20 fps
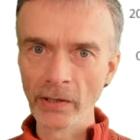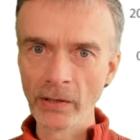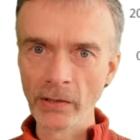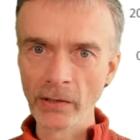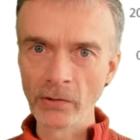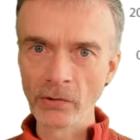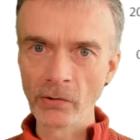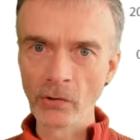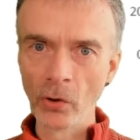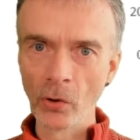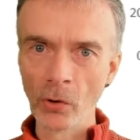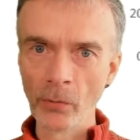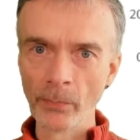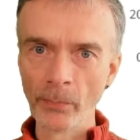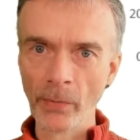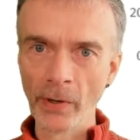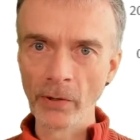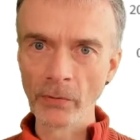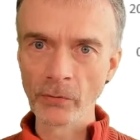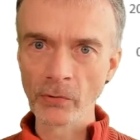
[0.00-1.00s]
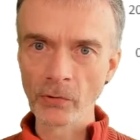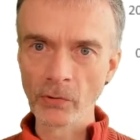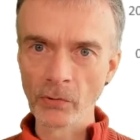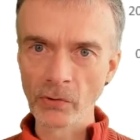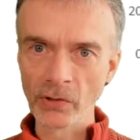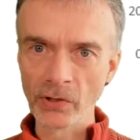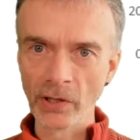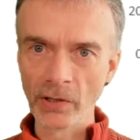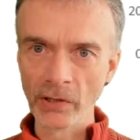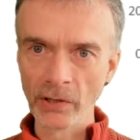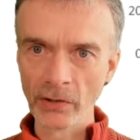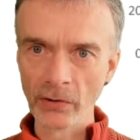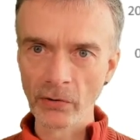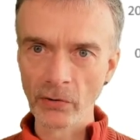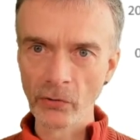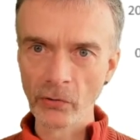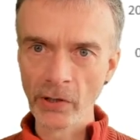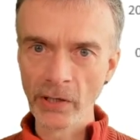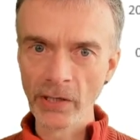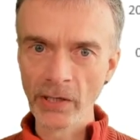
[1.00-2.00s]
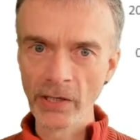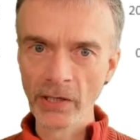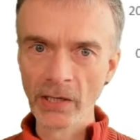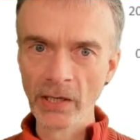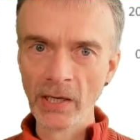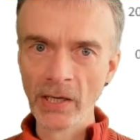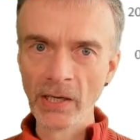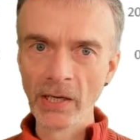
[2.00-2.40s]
is called Milestroke Study 3,